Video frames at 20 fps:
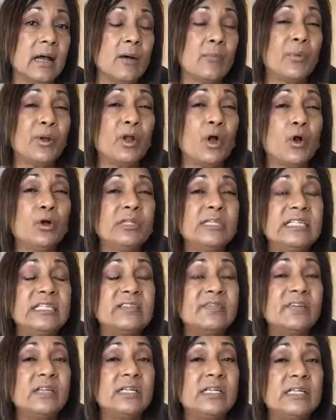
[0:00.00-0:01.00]
But all these
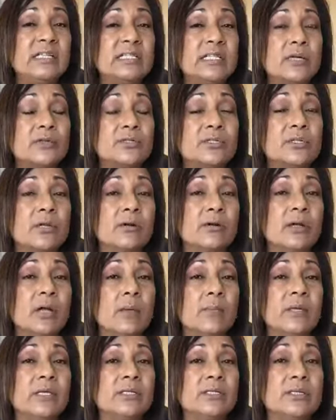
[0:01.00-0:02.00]
feelings now start
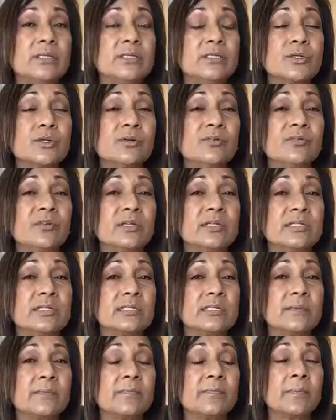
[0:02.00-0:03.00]
coming to the surface.